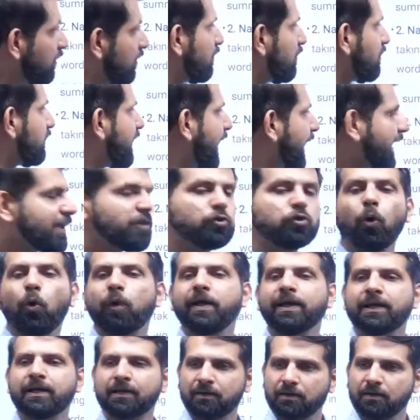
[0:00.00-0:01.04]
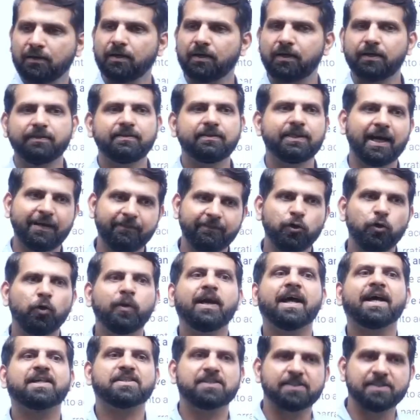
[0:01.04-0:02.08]
That is coding that we do in
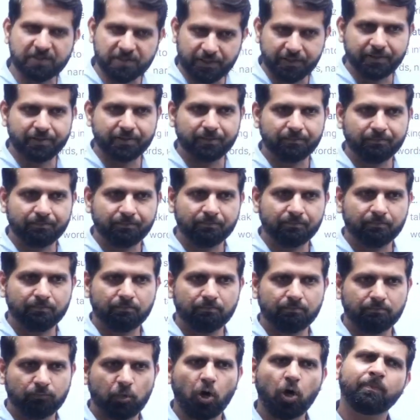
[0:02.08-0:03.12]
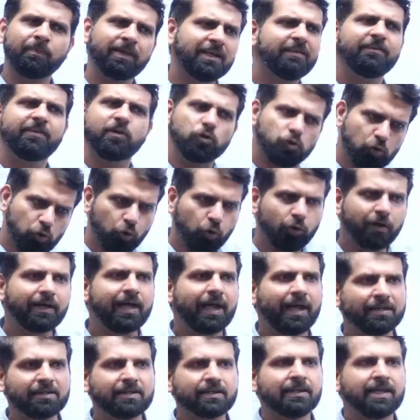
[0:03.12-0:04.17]
Excel sheet. Normally we used to do
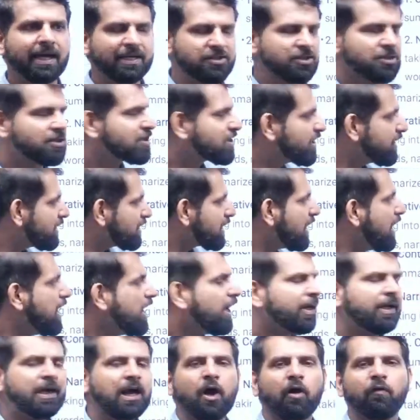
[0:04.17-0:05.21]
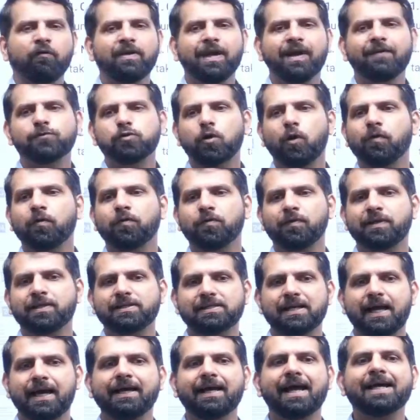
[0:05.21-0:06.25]
it in Excel sheets. Now we have softwares
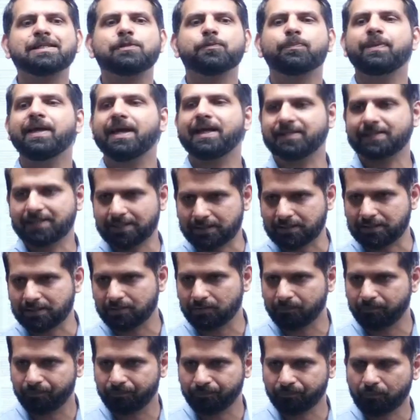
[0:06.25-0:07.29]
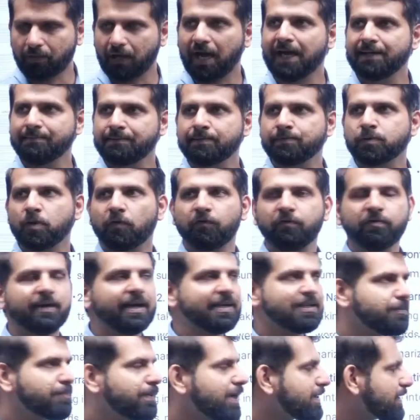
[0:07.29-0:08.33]
like SPSS, IBM software
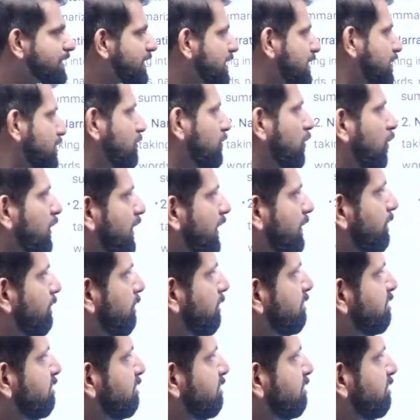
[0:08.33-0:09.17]
SPSS, okay.